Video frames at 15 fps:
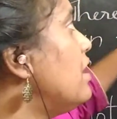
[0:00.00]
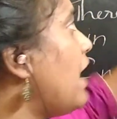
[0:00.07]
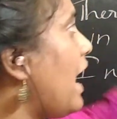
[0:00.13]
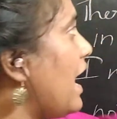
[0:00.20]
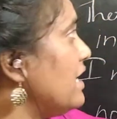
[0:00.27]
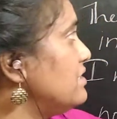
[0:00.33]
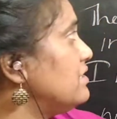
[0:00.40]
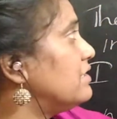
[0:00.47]

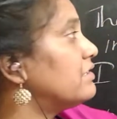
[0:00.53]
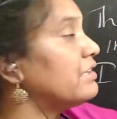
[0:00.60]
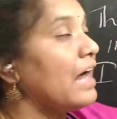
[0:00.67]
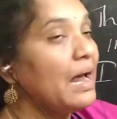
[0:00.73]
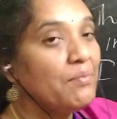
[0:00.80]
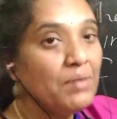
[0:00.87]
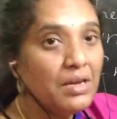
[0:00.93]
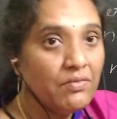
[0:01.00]
has the
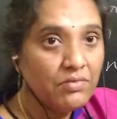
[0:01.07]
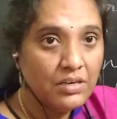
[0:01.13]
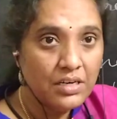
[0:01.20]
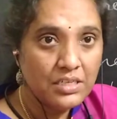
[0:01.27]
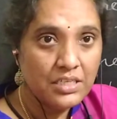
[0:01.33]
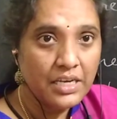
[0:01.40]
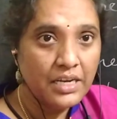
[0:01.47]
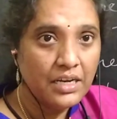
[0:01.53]
rhyming
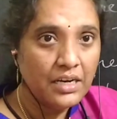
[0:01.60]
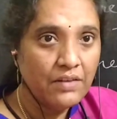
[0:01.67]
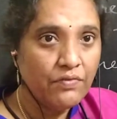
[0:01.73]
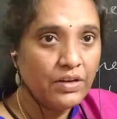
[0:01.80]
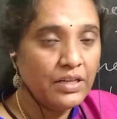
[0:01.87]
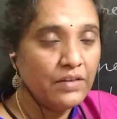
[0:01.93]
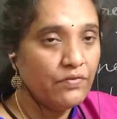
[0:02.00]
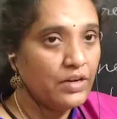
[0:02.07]
words here
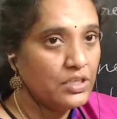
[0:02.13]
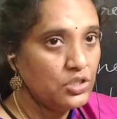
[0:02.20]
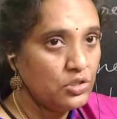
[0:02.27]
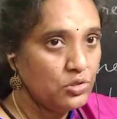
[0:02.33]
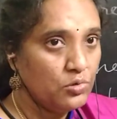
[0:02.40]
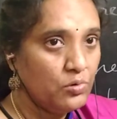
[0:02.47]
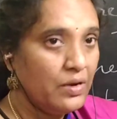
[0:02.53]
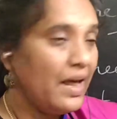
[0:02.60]
for the
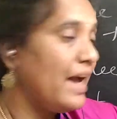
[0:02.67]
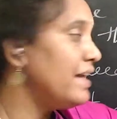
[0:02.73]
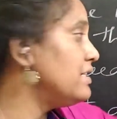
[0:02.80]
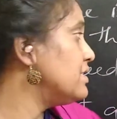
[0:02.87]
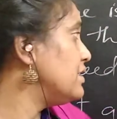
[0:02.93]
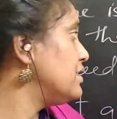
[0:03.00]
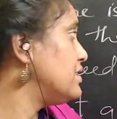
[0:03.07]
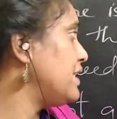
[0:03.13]
first 2
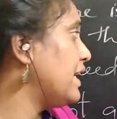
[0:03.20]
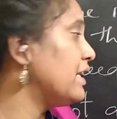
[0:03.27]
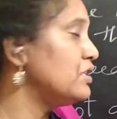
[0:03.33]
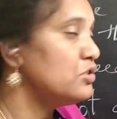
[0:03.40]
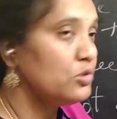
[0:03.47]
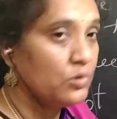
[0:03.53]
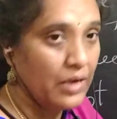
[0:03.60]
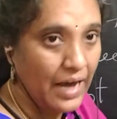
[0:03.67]
lines and the
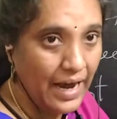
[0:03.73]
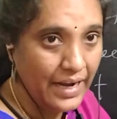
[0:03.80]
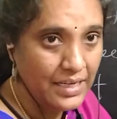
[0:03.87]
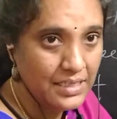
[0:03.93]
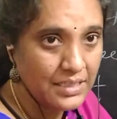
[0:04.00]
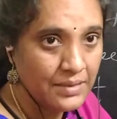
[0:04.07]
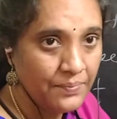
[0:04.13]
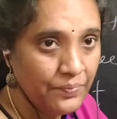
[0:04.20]
second 2
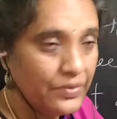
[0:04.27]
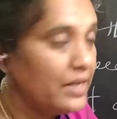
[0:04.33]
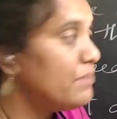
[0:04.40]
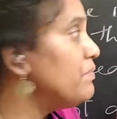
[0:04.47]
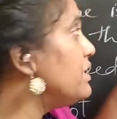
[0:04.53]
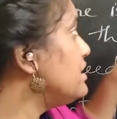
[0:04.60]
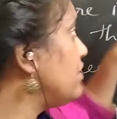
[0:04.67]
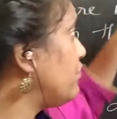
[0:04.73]
lines.
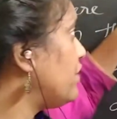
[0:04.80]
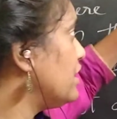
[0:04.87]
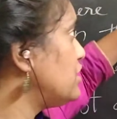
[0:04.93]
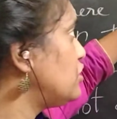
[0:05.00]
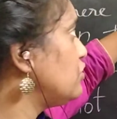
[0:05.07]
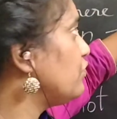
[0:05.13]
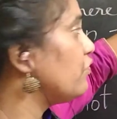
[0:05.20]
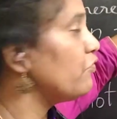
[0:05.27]
That means the
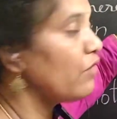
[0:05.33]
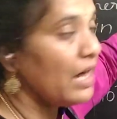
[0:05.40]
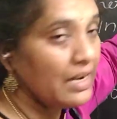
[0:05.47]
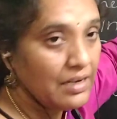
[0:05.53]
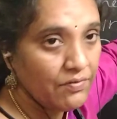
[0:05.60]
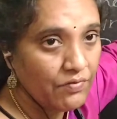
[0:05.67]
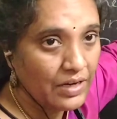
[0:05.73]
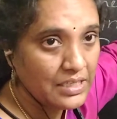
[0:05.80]
first
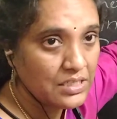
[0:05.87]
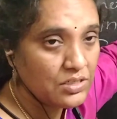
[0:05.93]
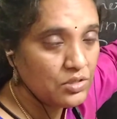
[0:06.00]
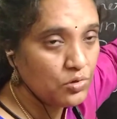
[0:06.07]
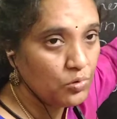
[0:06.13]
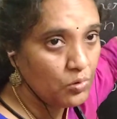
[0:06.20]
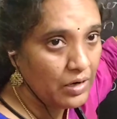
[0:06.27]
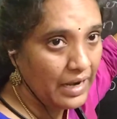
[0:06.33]

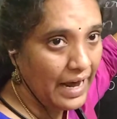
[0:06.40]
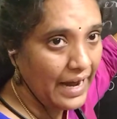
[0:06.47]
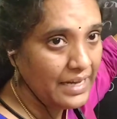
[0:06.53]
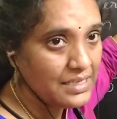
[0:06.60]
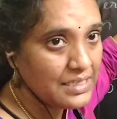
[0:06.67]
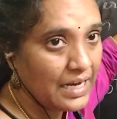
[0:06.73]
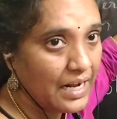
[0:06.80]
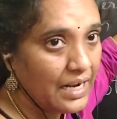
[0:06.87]
2
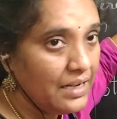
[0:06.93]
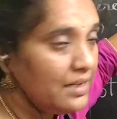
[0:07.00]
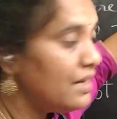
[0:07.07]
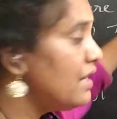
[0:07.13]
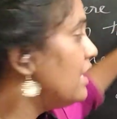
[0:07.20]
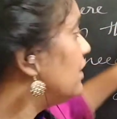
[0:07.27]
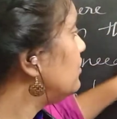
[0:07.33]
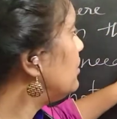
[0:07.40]
lines and
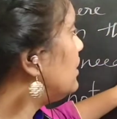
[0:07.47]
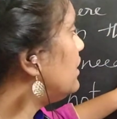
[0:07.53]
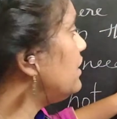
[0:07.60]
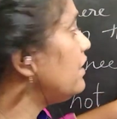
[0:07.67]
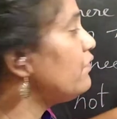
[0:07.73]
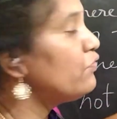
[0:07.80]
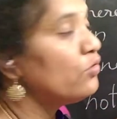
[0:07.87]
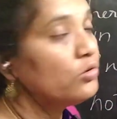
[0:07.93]
third
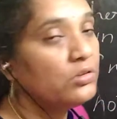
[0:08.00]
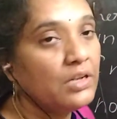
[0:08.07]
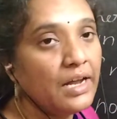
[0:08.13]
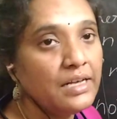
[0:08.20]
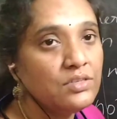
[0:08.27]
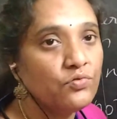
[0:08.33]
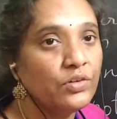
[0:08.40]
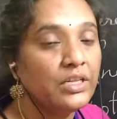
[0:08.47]
and fourth
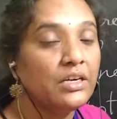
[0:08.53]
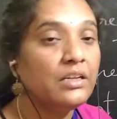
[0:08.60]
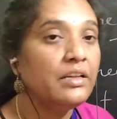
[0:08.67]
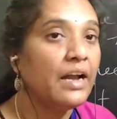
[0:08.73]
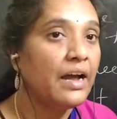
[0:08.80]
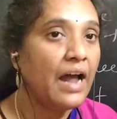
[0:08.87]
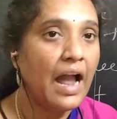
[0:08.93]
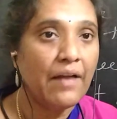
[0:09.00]
lines whether they
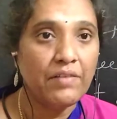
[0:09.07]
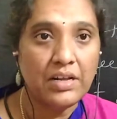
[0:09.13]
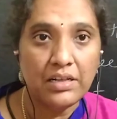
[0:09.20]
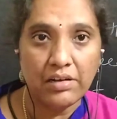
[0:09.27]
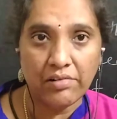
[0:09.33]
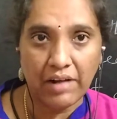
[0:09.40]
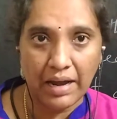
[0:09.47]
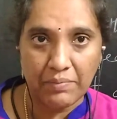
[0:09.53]
are having
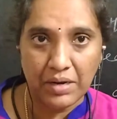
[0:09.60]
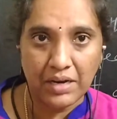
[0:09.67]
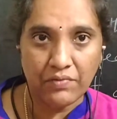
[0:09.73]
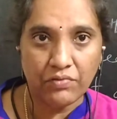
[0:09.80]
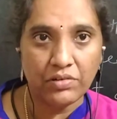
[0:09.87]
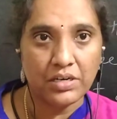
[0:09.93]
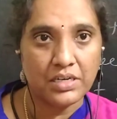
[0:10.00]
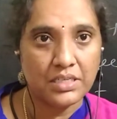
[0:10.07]
the rhyming
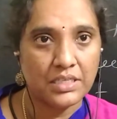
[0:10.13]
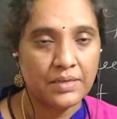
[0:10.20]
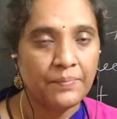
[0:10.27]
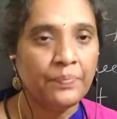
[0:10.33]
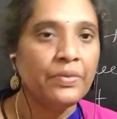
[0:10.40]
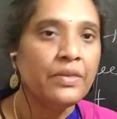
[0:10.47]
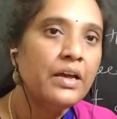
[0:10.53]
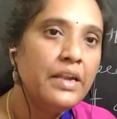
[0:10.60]
words.
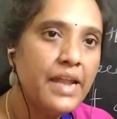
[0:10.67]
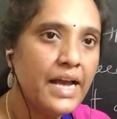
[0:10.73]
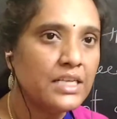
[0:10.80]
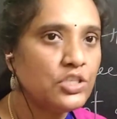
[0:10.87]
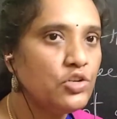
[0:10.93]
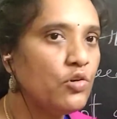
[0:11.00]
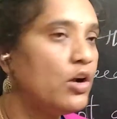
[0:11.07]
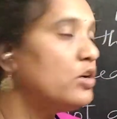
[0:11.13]

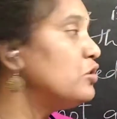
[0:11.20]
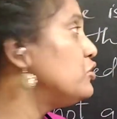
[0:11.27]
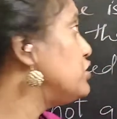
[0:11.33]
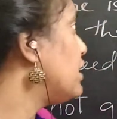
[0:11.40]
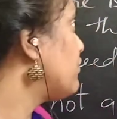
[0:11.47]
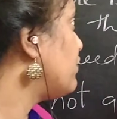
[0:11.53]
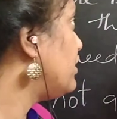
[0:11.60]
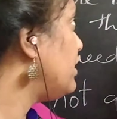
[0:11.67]
Next you want to
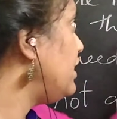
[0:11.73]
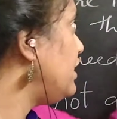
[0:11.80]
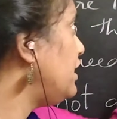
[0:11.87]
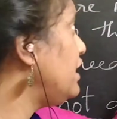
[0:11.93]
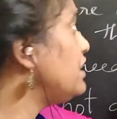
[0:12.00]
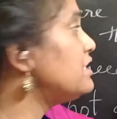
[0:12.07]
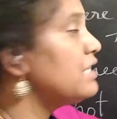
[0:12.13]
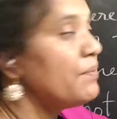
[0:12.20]
check whether it
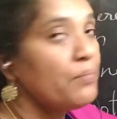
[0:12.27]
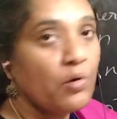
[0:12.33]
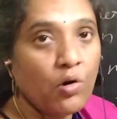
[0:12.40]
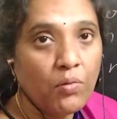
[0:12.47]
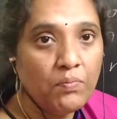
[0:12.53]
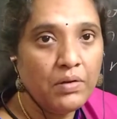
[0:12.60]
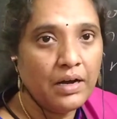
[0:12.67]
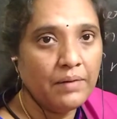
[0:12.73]
is a
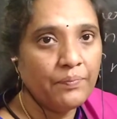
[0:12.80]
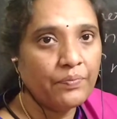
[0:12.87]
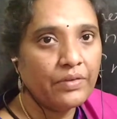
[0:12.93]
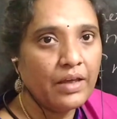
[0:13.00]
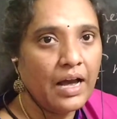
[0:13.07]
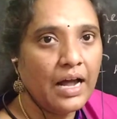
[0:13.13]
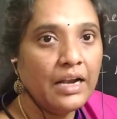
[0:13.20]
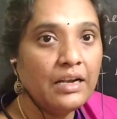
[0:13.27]
problem
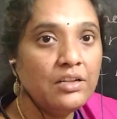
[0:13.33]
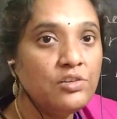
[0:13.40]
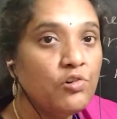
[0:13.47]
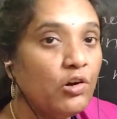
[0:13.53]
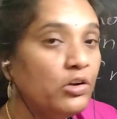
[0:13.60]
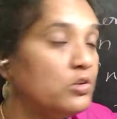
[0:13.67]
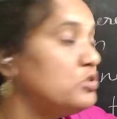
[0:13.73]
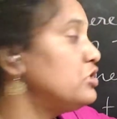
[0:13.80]
and you
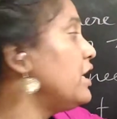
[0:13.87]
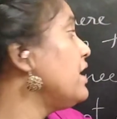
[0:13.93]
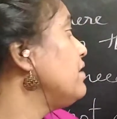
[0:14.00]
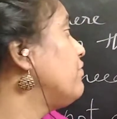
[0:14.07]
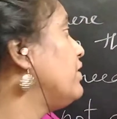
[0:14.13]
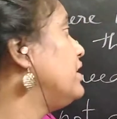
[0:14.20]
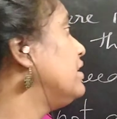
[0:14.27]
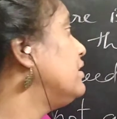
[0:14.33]
want to
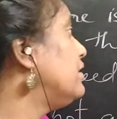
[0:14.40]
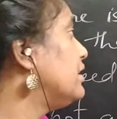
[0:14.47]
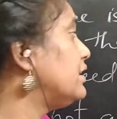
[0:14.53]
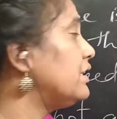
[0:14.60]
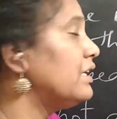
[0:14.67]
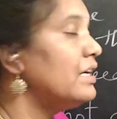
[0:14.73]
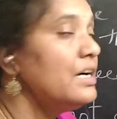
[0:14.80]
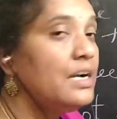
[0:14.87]
check whether the
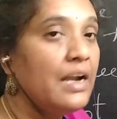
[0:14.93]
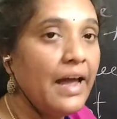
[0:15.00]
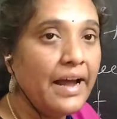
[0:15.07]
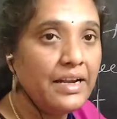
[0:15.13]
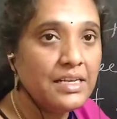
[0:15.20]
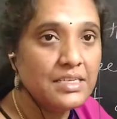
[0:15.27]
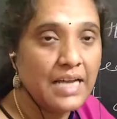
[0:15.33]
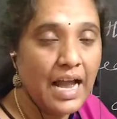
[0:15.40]
third
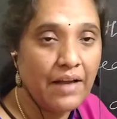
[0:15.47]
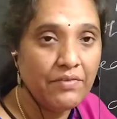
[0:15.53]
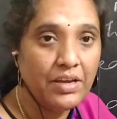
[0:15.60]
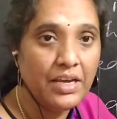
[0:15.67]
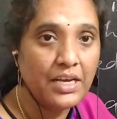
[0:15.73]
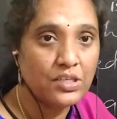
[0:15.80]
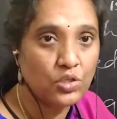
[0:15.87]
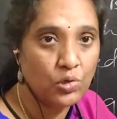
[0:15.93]
line is
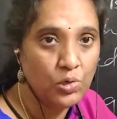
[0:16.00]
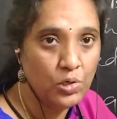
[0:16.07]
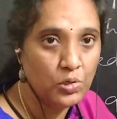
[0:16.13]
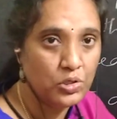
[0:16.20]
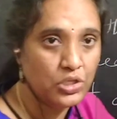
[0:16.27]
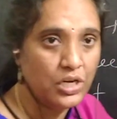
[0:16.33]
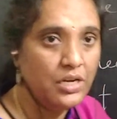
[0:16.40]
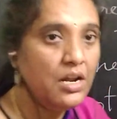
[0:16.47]
having a
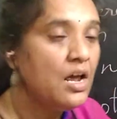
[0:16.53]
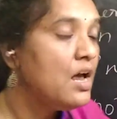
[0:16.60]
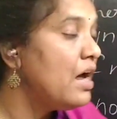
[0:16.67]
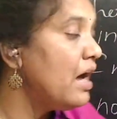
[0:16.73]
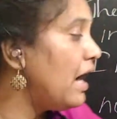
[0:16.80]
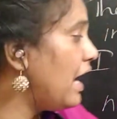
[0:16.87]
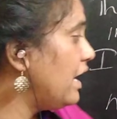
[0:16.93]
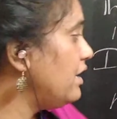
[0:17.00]
solution
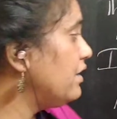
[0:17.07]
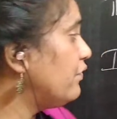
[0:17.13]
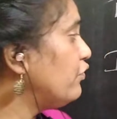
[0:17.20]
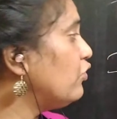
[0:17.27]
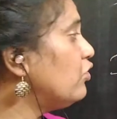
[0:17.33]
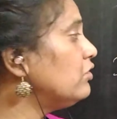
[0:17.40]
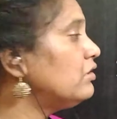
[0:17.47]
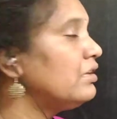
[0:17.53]
and the
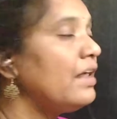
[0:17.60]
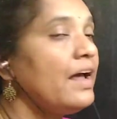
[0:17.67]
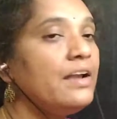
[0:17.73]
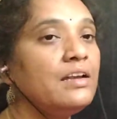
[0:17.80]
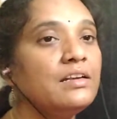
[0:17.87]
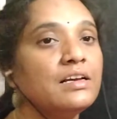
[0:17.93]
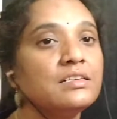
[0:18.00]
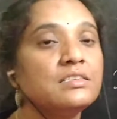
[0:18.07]
fourth
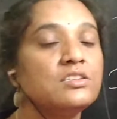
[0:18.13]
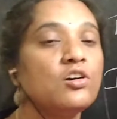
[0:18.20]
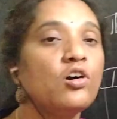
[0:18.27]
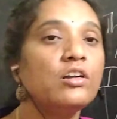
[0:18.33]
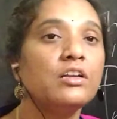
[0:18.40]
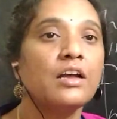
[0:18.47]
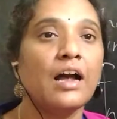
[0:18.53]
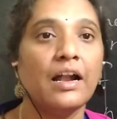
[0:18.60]
line does
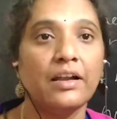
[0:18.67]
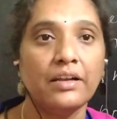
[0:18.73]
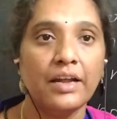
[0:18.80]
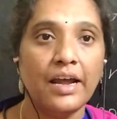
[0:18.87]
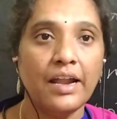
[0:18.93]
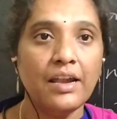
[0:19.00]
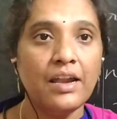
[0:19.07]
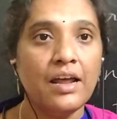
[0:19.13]
not
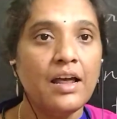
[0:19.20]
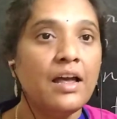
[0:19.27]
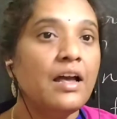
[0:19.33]
contain